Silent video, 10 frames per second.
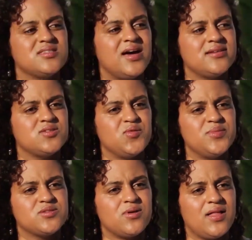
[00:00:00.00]
because this guy told
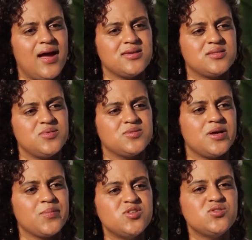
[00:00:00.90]
me as well. I asked him, he was
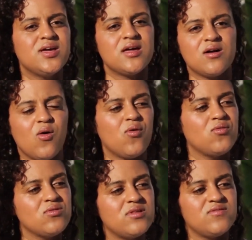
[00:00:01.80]
like, but you get a
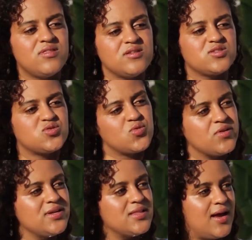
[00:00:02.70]
hold of the
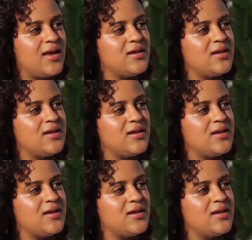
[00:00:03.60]
storyline.